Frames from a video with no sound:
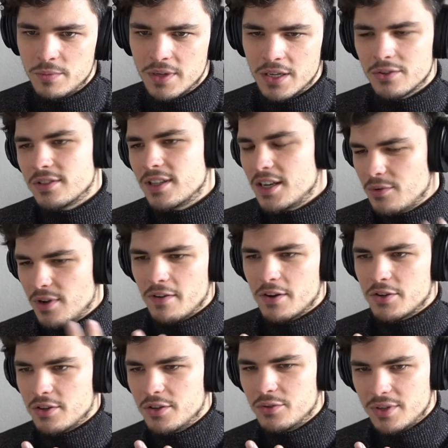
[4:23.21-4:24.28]
because then you have
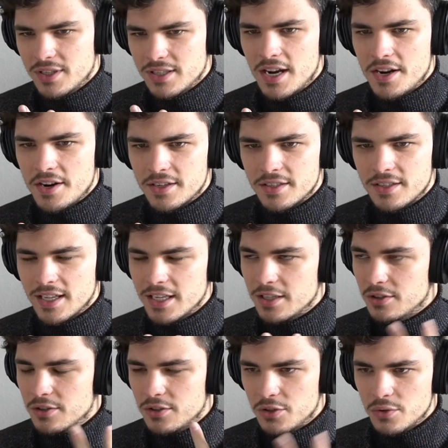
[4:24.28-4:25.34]
actually 2 designers, like
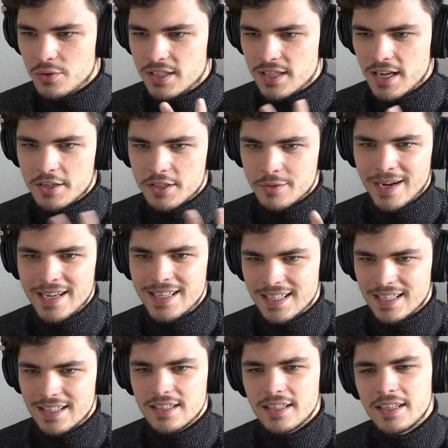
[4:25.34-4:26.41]
the 2 designers mindset.